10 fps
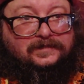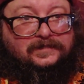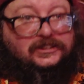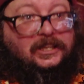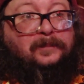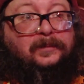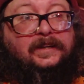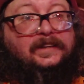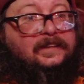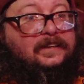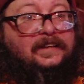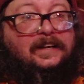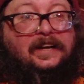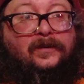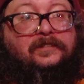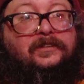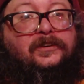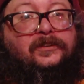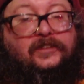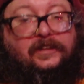Celebrating it in however you
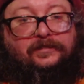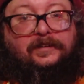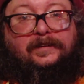see fit.